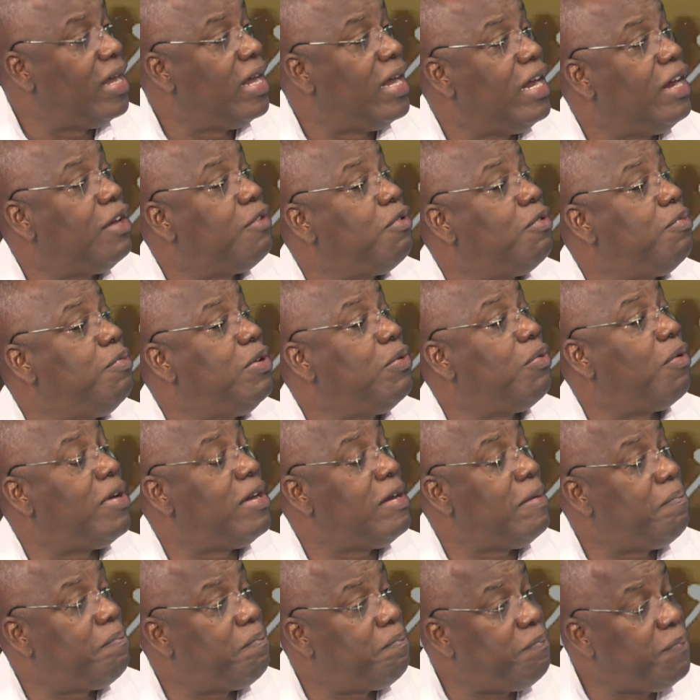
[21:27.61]
It will be what
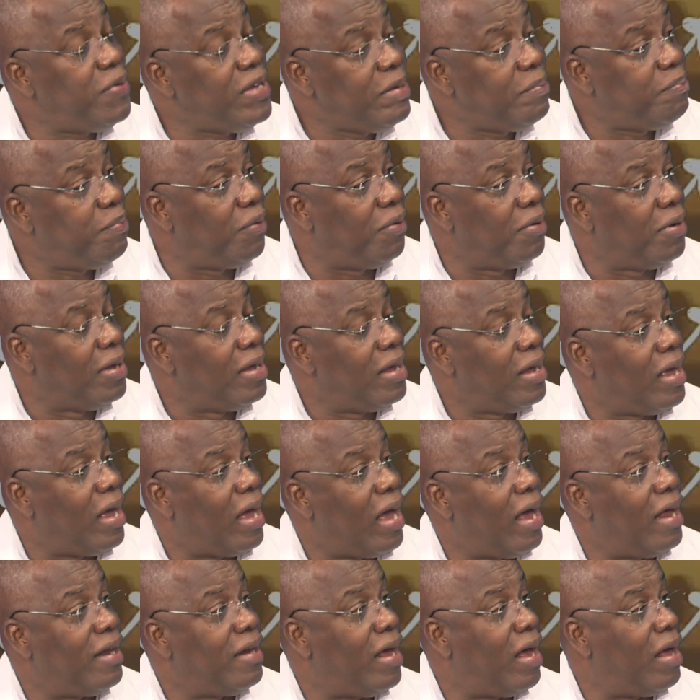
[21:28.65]
the people,
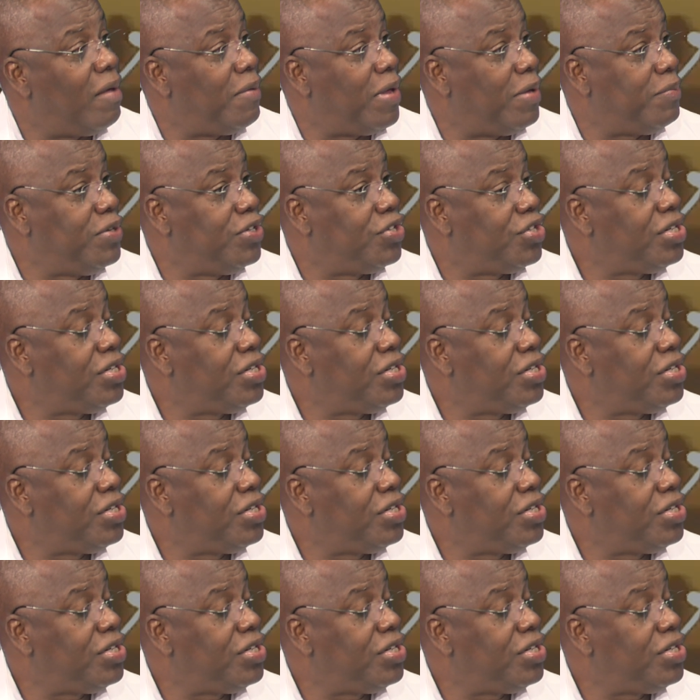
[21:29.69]
and I mean,